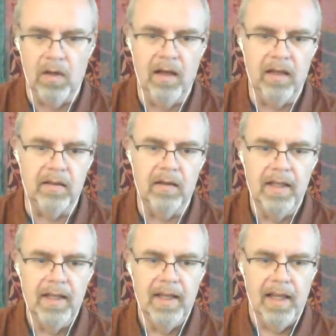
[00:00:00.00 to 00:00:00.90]
And uh,
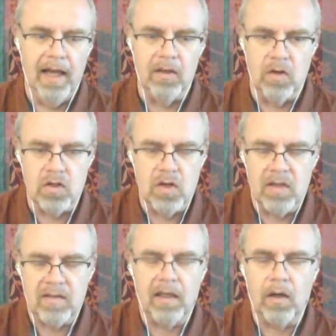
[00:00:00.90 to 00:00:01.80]
and you
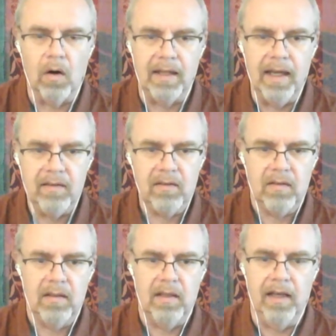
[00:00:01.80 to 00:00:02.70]
just record that,
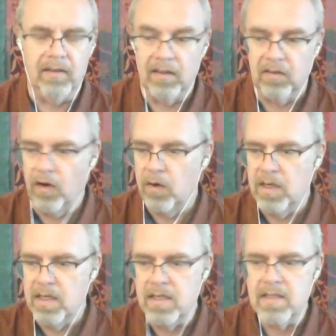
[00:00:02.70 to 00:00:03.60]
and it's
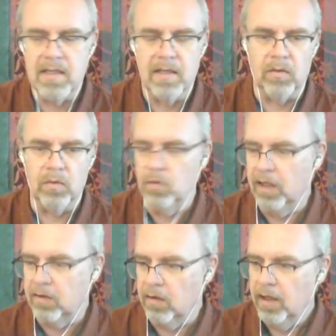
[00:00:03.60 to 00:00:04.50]
very easy to do that.